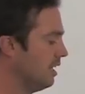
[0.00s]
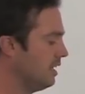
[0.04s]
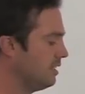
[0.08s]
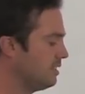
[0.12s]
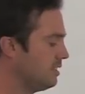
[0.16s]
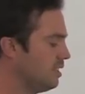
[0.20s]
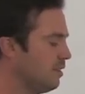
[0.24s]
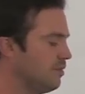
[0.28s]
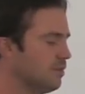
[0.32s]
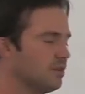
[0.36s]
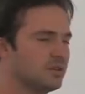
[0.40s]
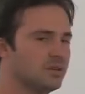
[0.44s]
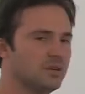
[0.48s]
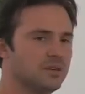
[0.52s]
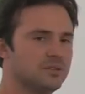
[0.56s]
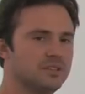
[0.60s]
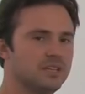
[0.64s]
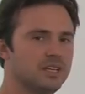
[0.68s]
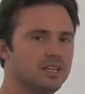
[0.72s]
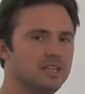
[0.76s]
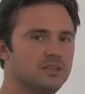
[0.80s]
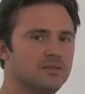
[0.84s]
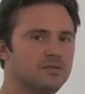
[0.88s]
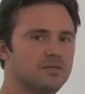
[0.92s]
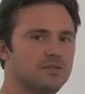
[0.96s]
less
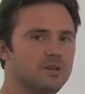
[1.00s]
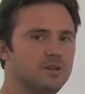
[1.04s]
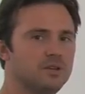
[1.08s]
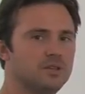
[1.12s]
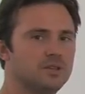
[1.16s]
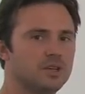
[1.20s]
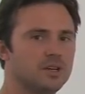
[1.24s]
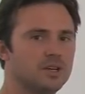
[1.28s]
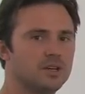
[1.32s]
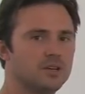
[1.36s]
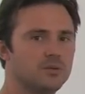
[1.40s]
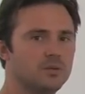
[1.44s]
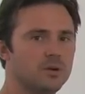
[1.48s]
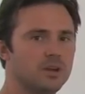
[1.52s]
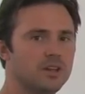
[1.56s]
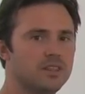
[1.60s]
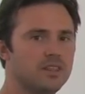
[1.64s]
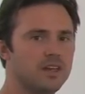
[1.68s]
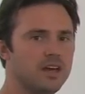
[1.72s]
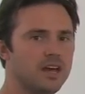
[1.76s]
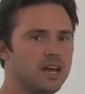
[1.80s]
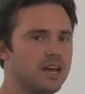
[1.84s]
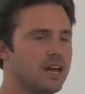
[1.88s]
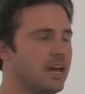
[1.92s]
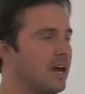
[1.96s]
difficulty in the future with
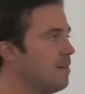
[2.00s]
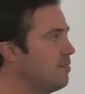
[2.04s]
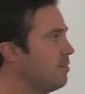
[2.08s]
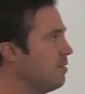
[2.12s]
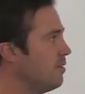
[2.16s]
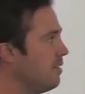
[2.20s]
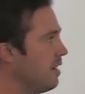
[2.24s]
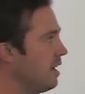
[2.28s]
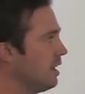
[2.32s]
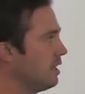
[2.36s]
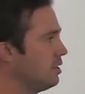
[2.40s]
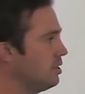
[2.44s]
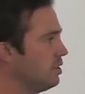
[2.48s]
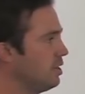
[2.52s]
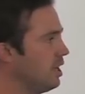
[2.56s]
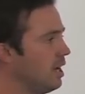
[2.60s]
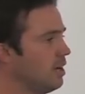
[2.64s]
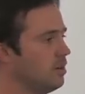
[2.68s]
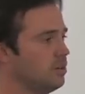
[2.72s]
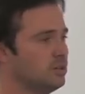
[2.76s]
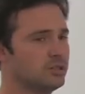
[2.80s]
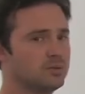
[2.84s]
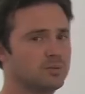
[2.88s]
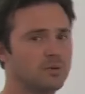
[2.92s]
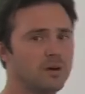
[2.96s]
a f of x
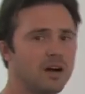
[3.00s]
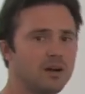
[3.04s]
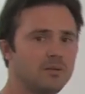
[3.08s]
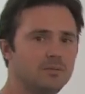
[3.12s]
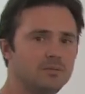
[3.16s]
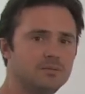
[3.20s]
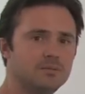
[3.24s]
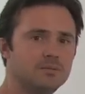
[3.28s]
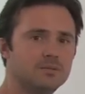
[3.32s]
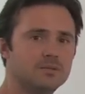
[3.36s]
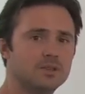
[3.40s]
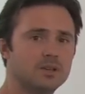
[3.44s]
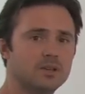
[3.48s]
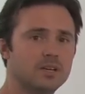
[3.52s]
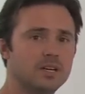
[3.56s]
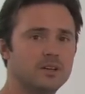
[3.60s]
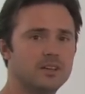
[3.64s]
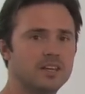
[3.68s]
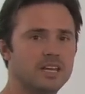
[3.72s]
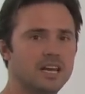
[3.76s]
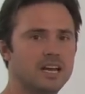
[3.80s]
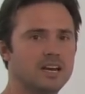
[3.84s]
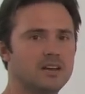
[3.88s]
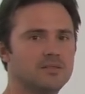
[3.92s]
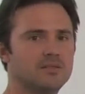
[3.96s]
challenge problem near
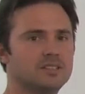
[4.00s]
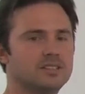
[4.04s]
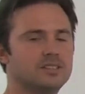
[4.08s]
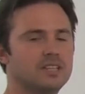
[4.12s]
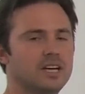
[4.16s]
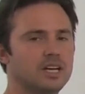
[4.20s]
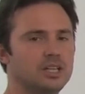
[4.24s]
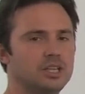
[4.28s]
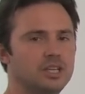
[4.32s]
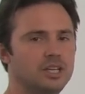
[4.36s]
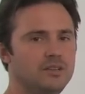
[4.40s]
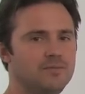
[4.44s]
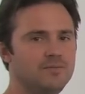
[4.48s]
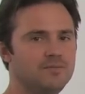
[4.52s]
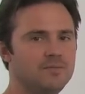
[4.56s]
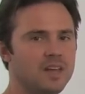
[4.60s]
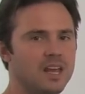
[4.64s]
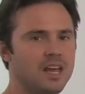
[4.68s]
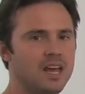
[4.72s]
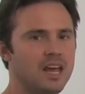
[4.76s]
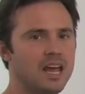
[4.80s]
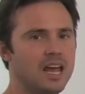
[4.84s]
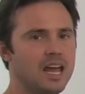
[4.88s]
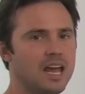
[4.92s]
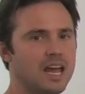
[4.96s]
the end of a section,
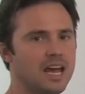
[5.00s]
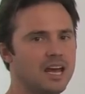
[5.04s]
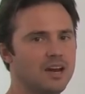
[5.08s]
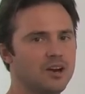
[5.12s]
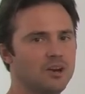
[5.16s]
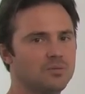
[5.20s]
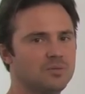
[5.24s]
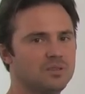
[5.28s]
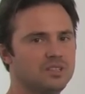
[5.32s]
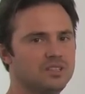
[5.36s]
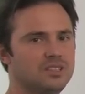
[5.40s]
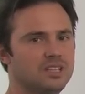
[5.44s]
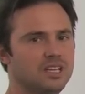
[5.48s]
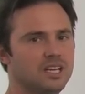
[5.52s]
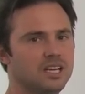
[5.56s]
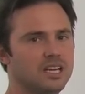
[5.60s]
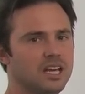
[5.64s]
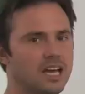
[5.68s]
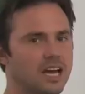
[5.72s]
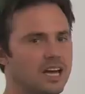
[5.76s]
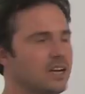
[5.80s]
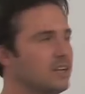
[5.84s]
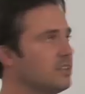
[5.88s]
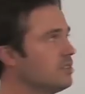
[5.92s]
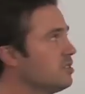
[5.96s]
and hope to see you
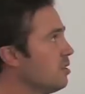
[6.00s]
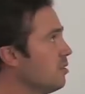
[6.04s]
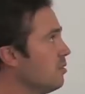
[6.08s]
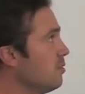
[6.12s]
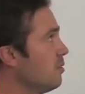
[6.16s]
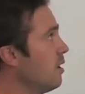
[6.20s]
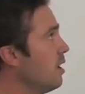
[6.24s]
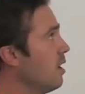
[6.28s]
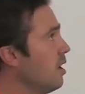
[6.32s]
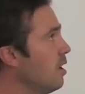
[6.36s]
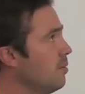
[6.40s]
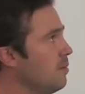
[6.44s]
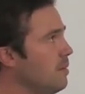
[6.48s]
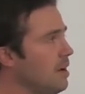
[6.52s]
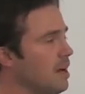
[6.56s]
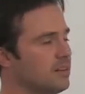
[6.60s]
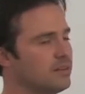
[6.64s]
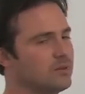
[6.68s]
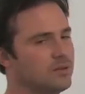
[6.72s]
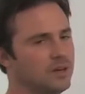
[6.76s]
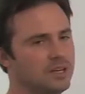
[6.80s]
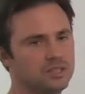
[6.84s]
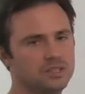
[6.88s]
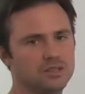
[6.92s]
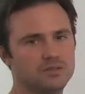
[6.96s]
again on some of our hard
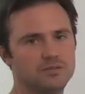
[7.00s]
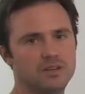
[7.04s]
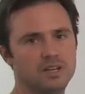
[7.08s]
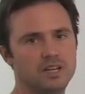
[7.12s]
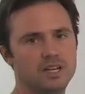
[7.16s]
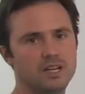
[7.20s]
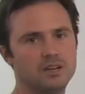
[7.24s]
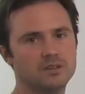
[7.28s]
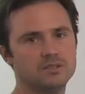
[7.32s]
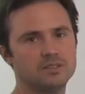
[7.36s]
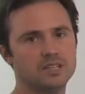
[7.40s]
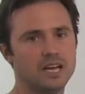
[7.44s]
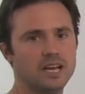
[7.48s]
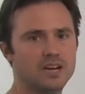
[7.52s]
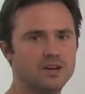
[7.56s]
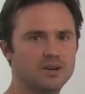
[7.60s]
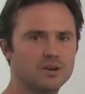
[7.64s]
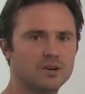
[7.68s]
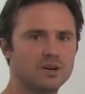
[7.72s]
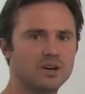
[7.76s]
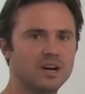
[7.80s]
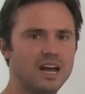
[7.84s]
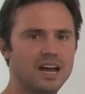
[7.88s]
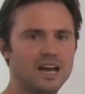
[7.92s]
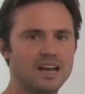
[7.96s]
math question videos and
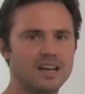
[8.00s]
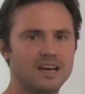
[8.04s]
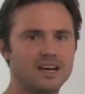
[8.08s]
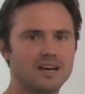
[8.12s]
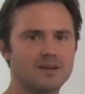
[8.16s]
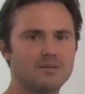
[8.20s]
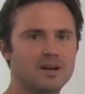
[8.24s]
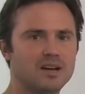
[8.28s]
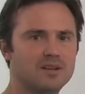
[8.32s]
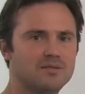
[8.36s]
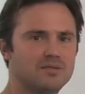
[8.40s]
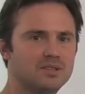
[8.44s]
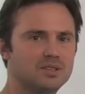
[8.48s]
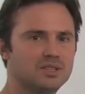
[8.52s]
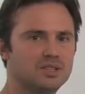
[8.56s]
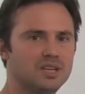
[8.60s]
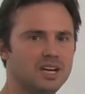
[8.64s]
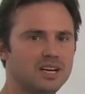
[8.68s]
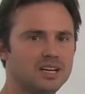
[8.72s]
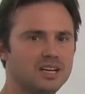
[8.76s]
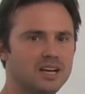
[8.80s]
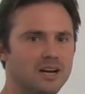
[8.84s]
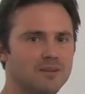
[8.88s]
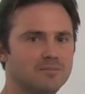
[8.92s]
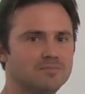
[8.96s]
or at uh,
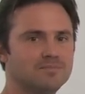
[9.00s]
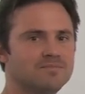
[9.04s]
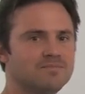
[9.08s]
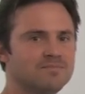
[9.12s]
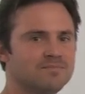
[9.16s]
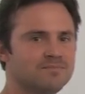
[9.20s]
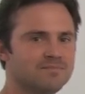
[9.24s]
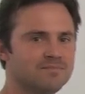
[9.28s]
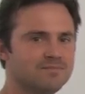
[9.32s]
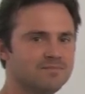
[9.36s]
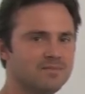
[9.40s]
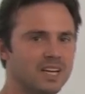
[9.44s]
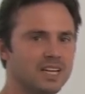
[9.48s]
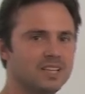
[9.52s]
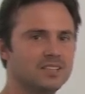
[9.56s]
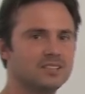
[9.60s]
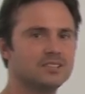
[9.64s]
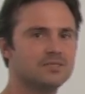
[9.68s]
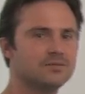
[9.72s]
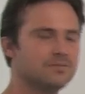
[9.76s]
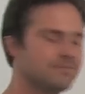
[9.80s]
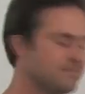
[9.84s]
mindfish.com. Thanks.